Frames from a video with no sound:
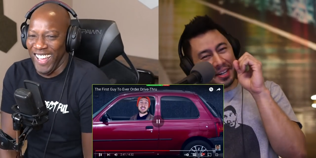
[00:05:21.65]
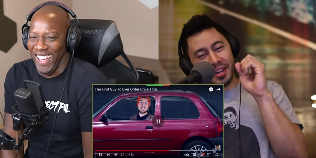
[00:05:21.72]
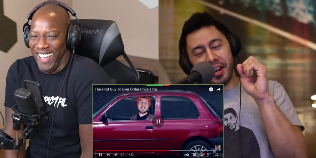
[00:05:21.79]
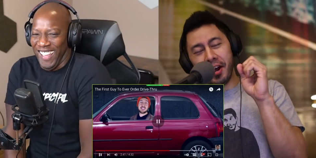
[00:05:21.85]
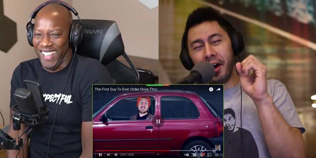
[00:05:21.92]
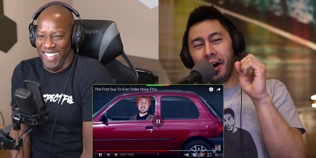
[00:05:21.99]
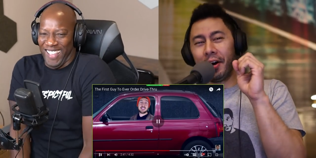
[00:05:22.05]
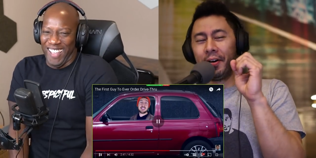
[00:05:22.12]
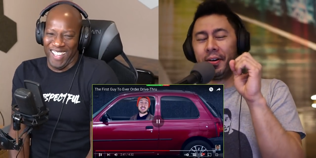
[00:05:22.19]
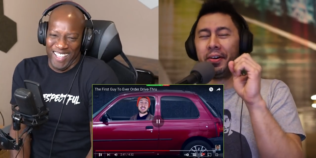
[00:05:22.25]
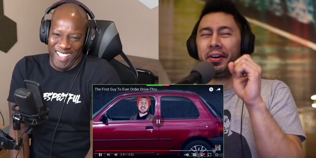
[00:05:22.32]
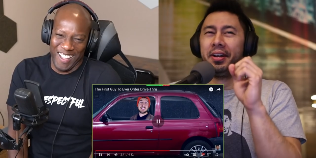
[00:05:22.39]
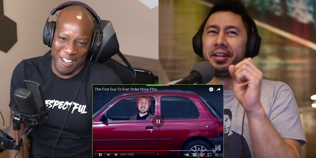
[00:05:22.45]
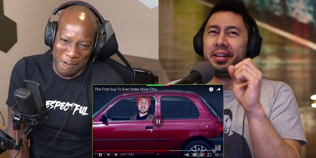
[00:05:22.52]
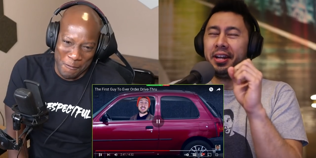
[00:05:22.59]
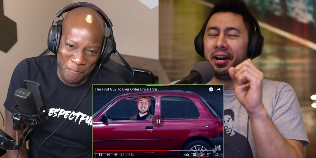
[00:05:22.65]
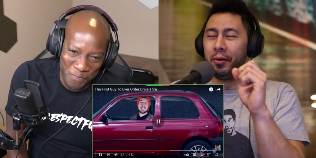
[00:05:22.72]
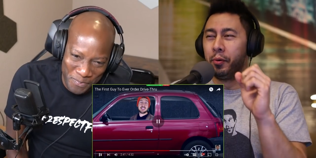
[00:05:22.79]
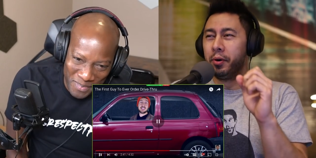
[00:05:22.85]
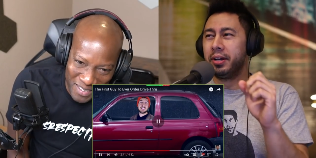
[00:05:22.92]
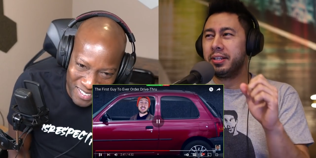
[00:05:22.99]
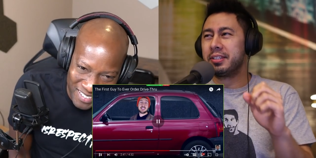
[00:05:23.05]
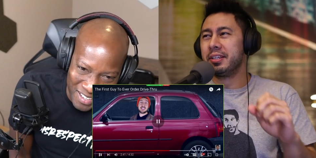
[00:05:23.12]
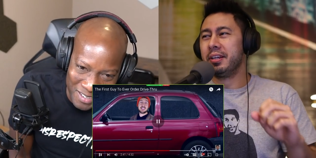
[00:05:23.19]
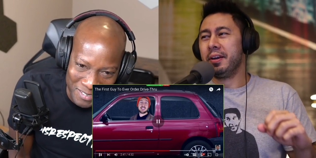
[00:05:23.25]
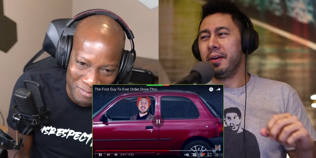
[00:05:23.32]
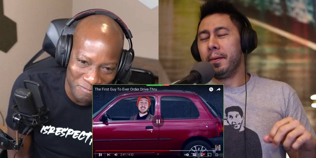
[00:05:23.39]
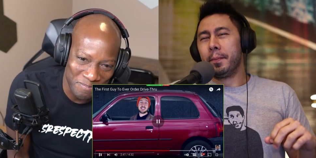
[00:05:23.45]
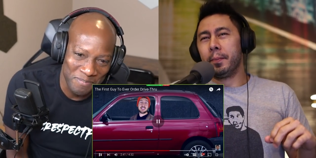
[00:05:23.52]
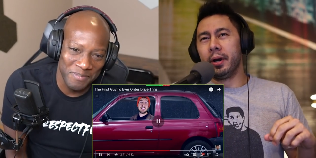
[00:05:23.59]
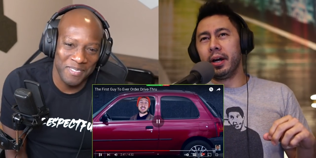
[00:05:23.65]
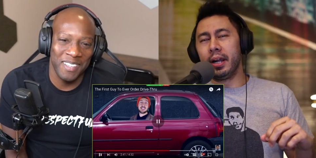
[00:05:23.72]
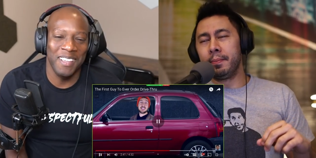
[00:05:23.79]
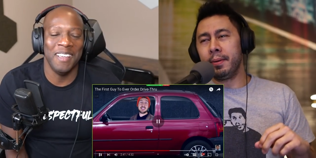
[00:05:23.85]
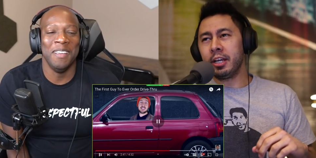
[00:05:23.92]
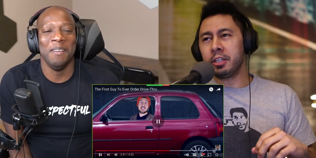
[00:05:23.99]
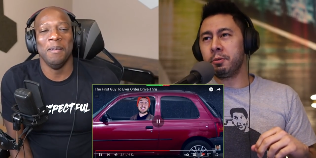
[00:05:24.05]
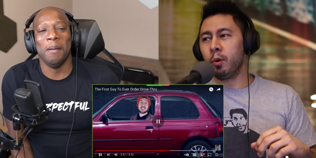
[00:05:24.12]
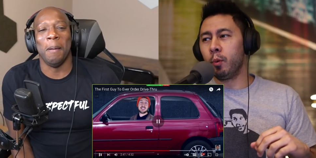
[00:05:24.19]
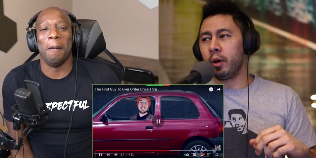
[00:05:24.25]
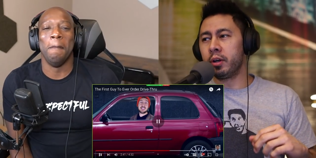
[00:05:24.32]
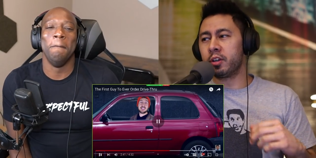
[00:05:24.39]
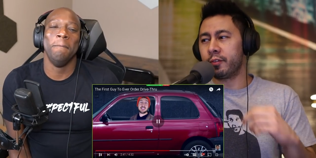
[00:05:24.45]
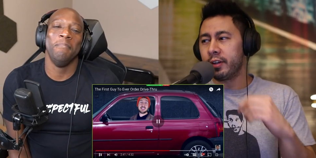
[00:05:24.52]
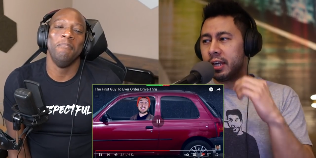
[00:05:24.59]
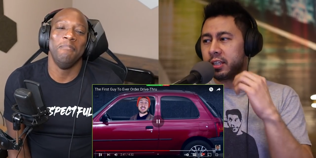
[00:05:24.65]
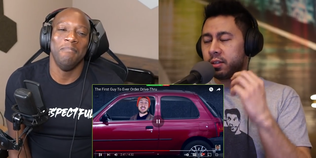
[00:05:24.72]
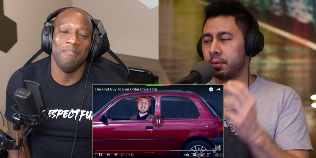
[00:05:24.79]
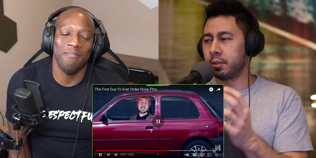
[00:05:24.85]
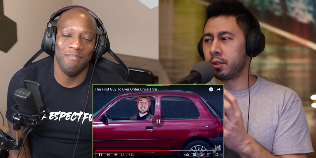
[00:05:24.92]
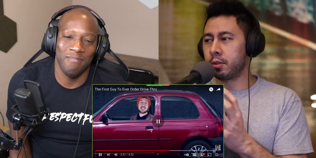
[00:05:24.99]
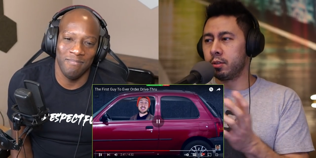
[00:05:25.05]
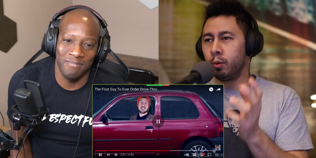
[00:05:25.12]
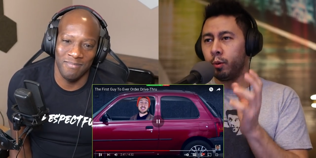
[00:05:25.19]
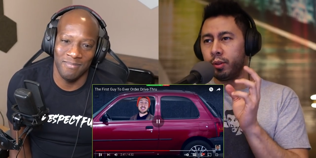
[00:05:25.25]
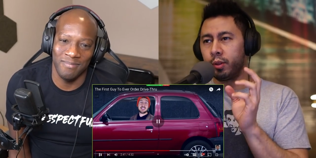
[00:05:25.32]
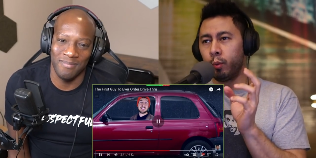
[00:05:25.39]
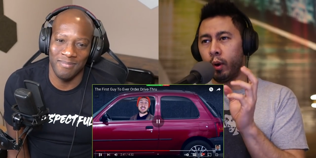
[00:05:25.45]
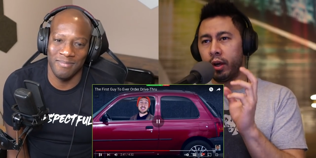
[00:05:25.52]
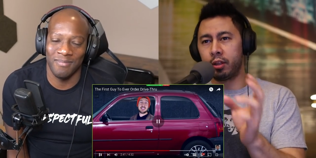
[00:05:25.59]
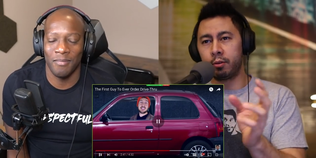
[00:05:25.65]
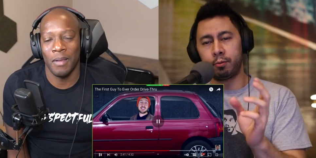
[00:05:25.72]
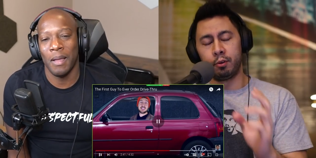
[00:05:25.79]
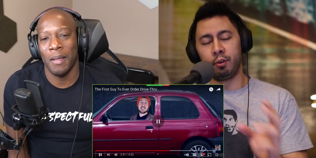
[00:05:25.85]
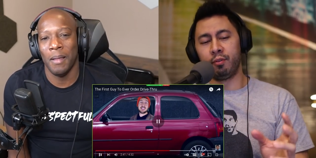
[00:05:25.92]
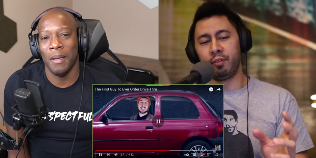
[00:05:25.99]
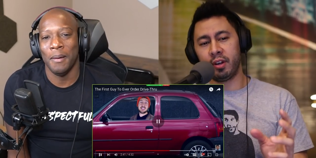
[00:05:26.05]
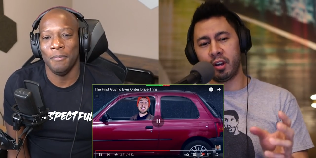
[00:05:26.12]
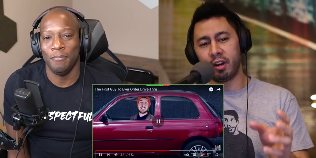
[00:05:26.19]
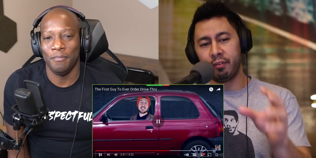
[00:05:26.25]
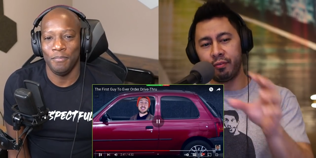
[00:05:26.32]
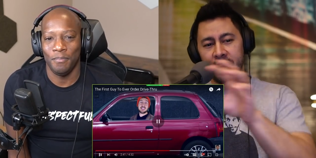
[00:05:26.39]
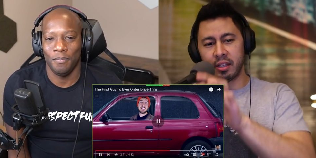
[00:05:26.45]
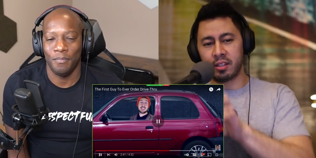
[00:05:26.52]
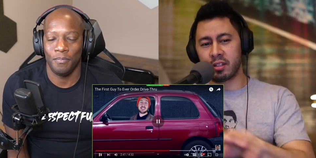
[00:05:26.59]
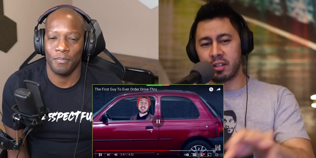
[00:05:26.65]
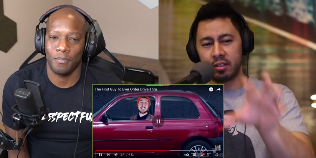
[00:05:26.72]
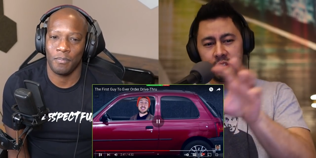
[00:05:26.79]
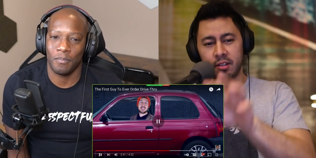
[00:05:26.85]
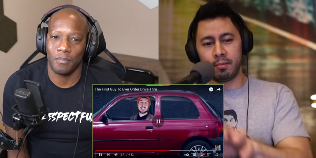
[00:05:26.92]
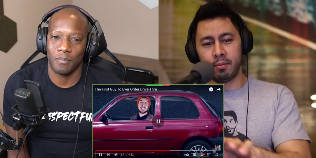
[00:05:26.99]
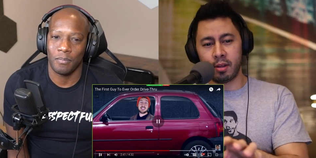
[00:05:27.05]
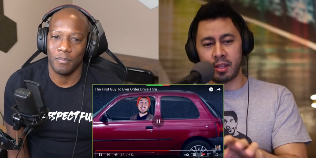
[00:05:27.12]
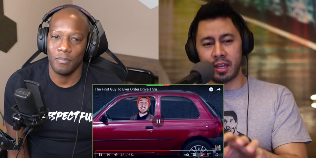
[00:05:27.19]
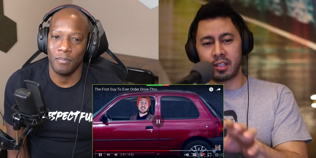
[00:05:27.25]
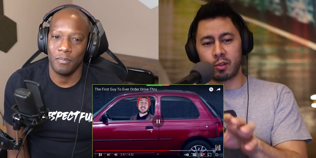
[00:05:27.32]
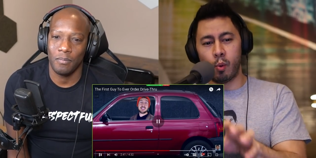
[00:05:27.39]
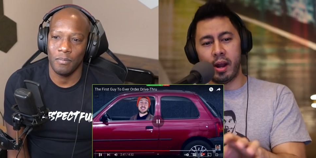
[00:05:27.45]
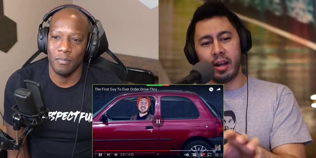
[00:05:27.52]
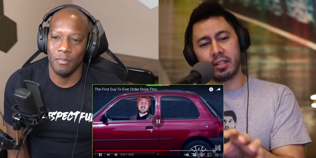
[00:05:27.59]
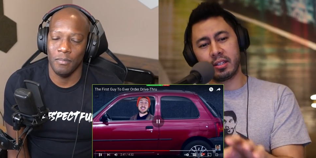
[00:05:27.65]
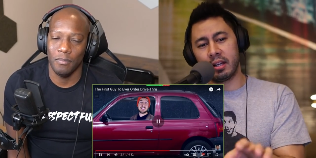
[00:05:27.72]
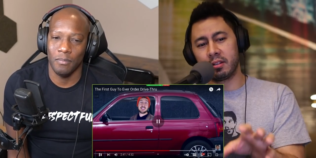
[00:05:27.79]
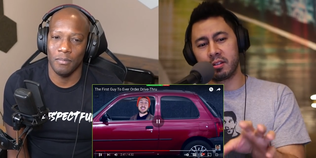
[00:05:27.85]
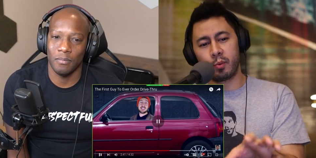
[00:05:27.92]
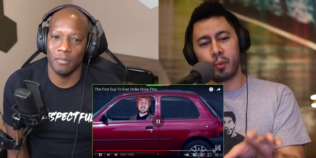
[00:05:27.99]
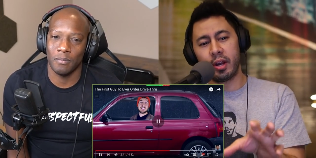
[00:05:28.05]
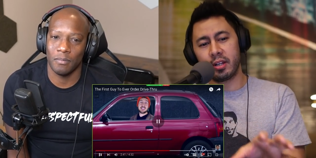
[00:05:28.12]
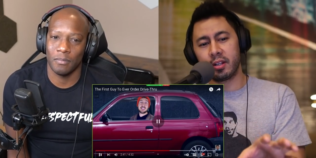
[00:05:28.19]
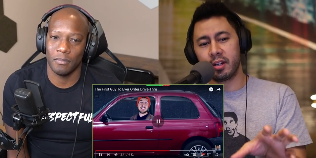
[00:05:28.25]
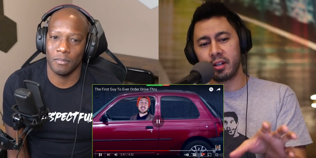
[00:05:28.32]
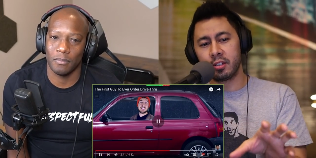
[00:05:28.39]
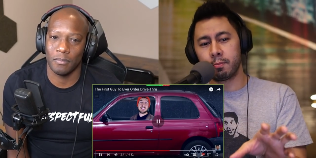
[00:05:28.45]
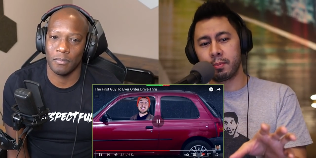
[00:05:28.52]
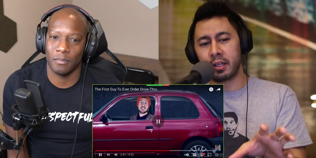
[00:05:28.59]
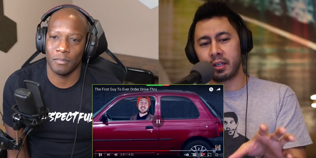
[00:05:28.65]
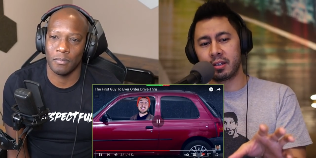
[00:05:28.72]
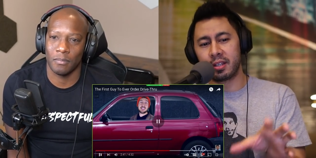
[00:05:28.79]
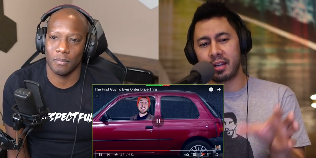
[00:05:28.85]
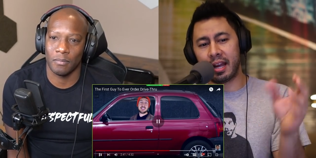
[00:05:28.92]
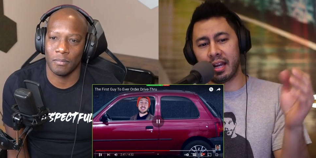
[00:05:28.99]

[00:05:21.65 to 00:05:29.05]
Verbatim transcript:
Speaker 1: no, not once. But it makes me wonder if it has something to do with the weatherproofing of that system, and that's why it sounds the way it does because it